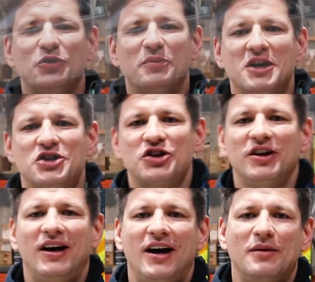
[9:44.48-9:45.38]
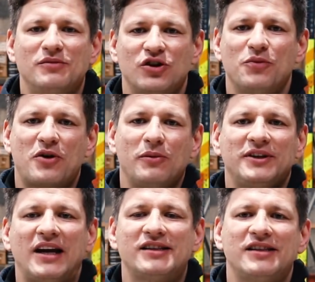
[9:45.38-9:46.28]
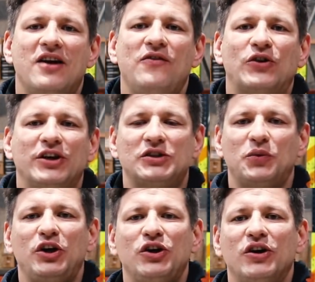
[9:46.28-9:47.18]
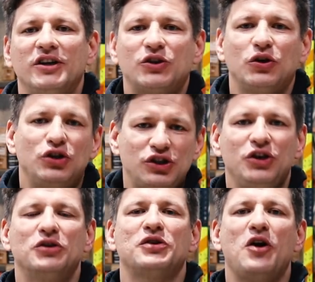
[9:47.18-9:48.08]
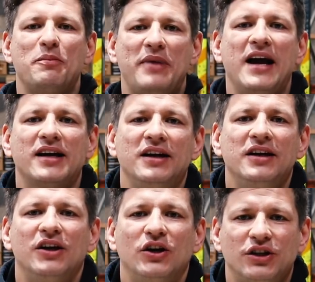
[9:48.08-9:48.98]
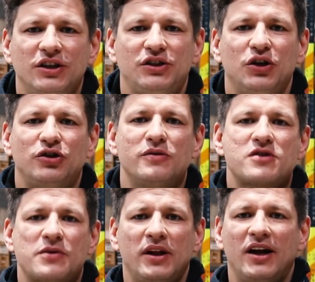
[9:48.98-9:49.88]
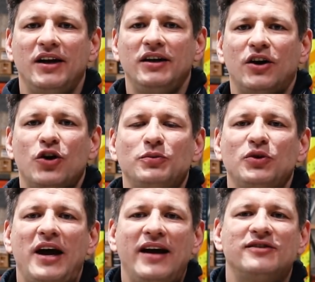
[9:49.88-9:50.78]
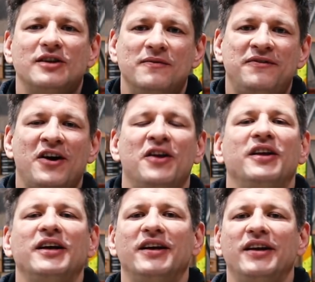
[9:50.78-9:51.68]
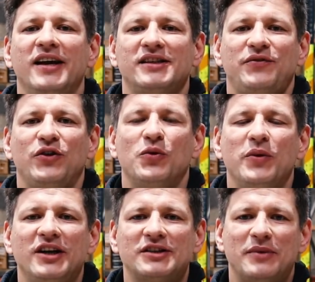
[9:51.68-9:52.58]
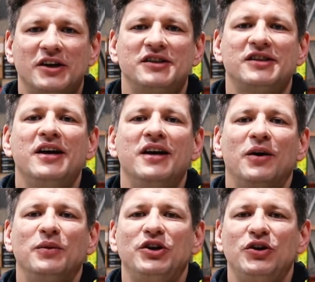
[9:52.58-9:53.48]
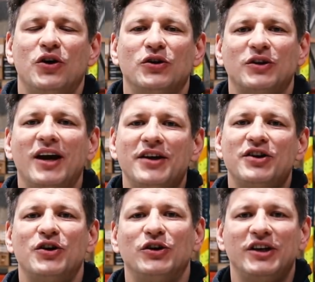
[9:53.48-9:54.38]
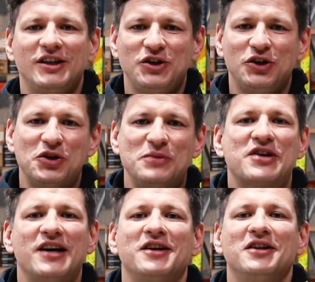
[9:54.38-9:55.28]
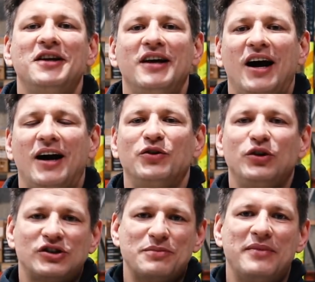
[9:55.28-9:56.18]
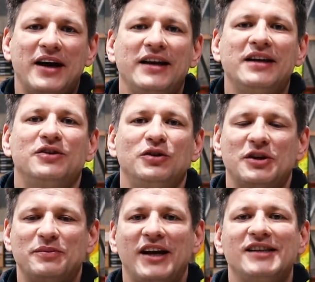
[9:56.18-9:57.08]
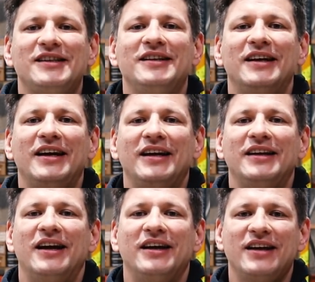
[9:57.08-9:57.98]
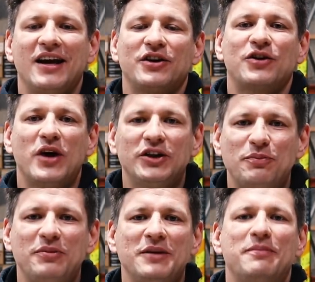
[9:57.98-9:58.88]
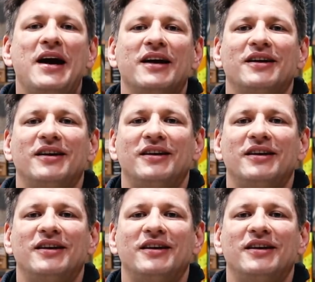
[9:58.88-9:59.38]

too much, so probably that's enough for this video. It's good to see you all back on this YouTube channel. I hope to have some fun in the next few weeks, months, with you all together on this YouTube channel, do some mining, do some testing, and yeah, great to be back.